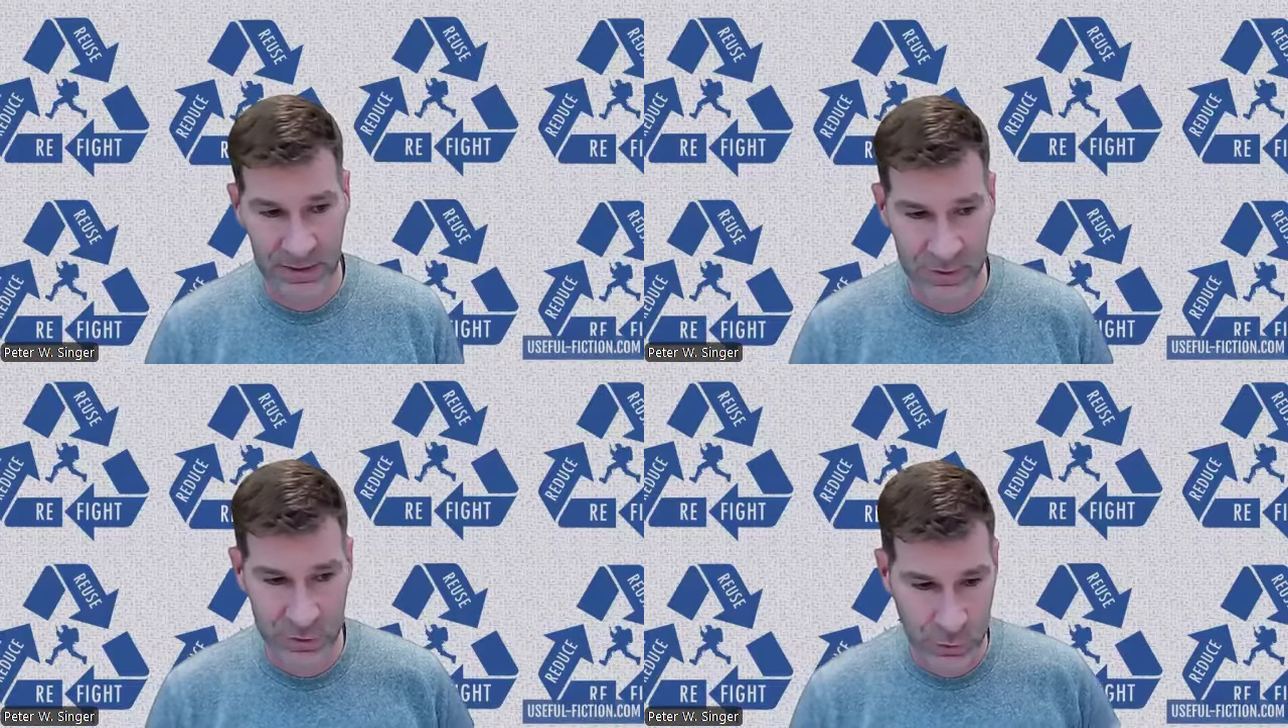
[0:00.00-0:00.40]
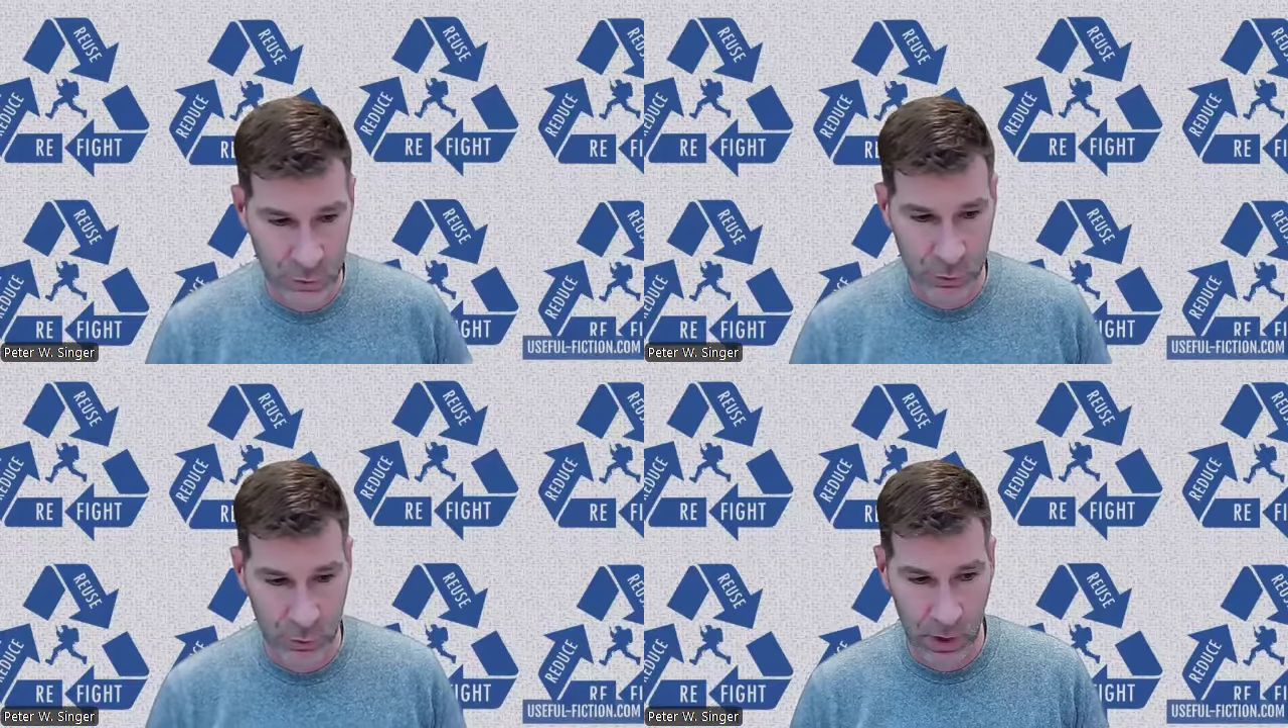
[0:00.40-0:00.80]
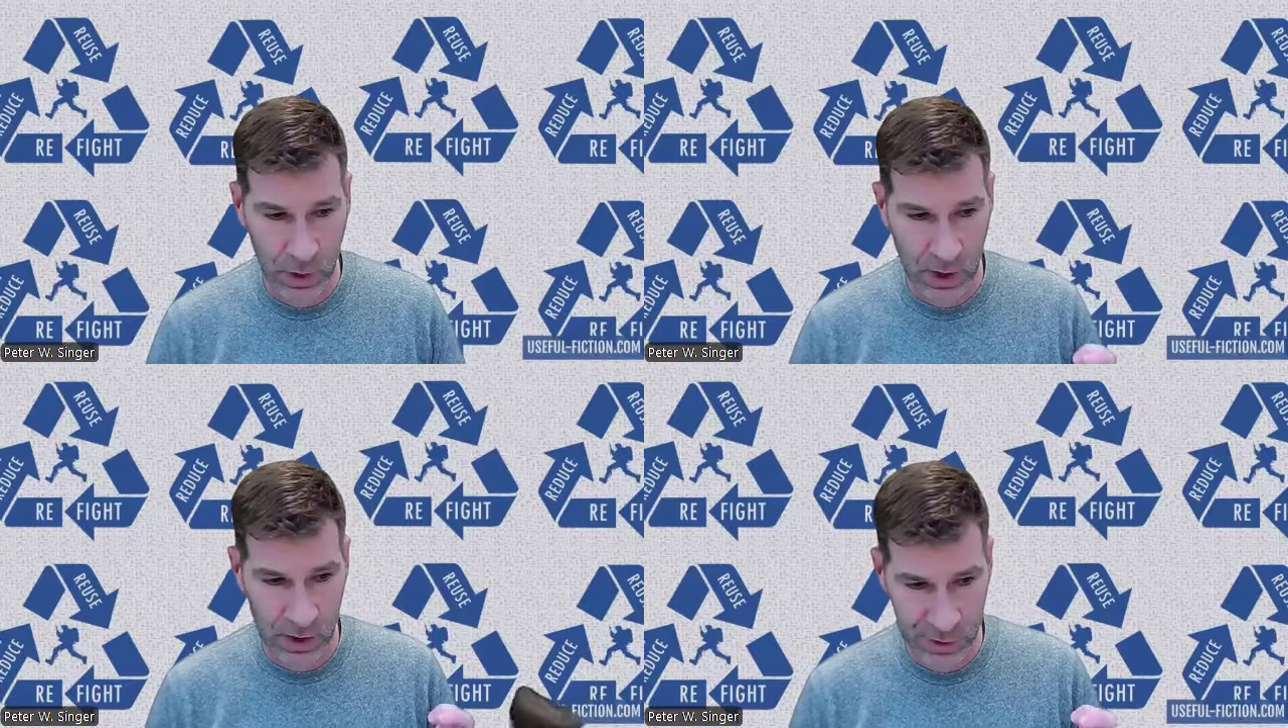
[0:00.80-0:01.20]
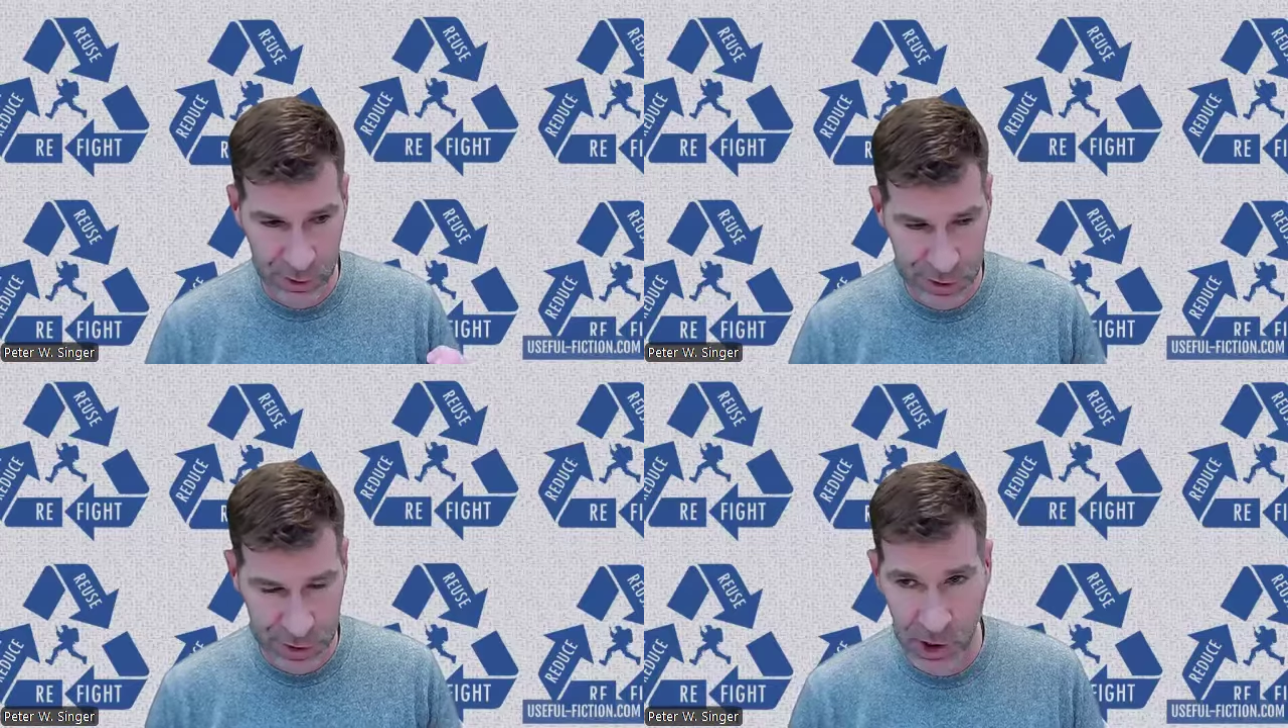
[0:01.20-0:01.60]
your
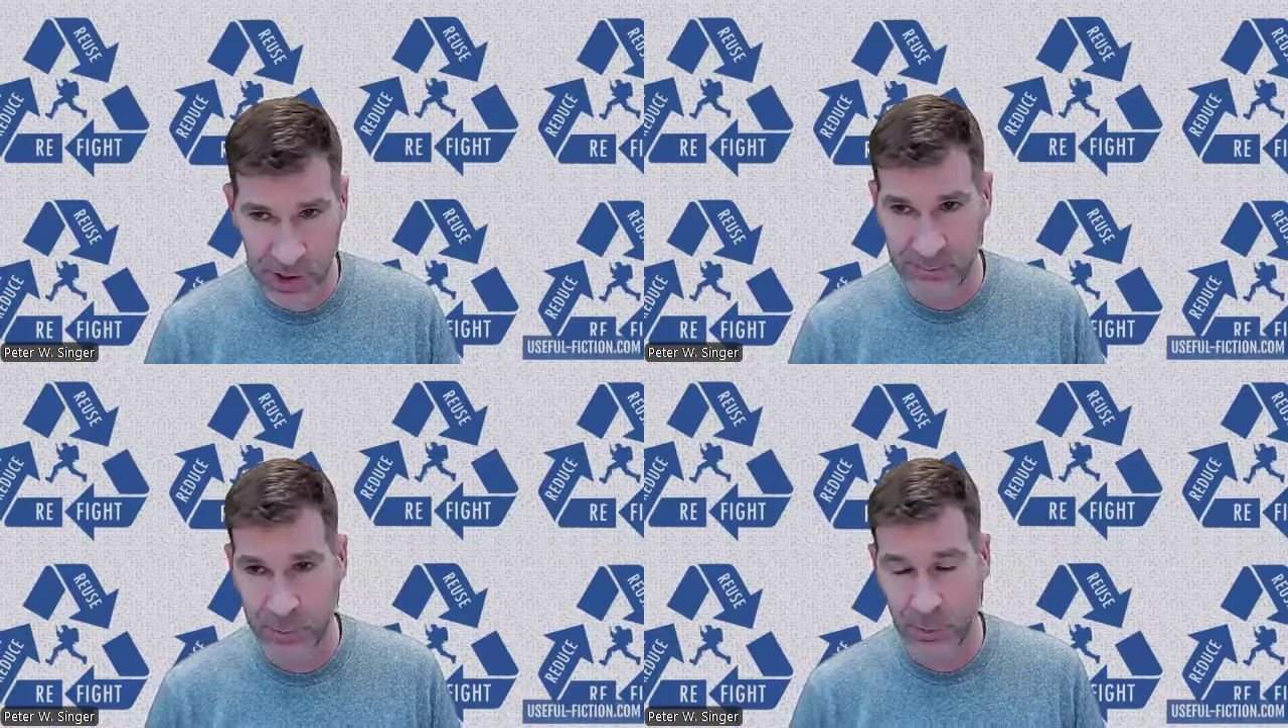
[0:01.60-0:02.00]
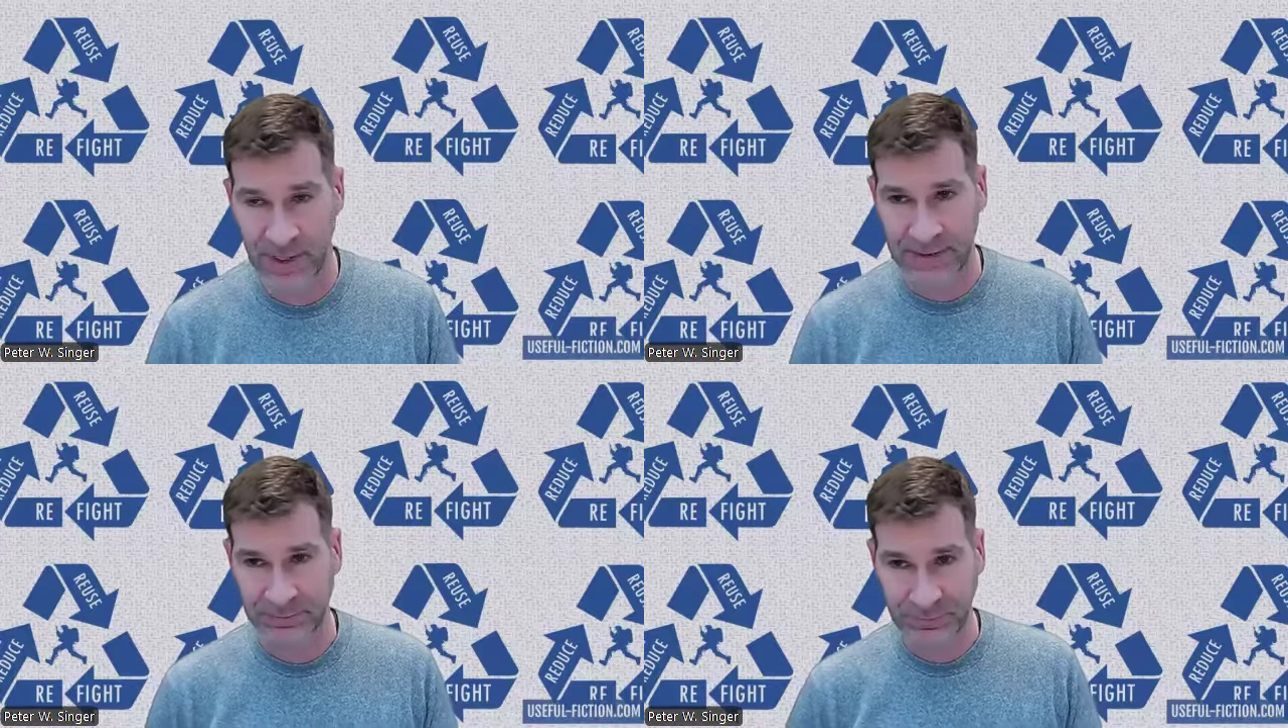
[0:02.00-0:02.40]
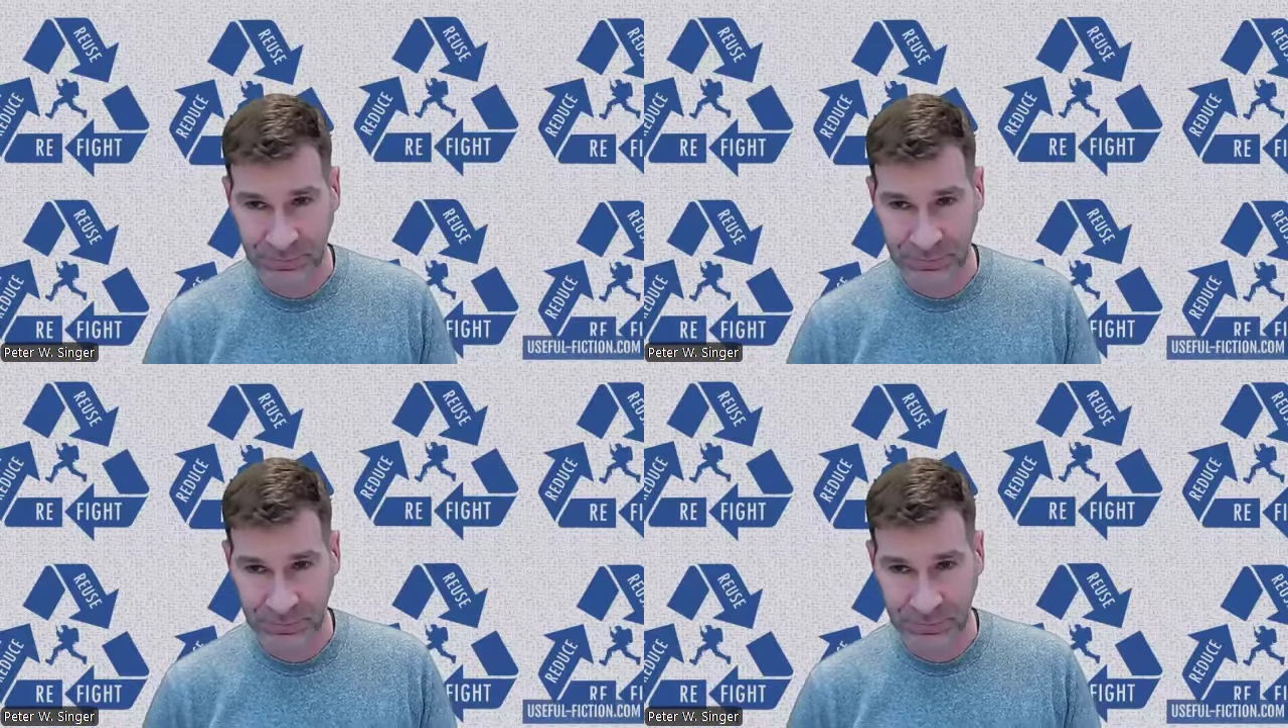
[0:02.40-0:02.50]
starting point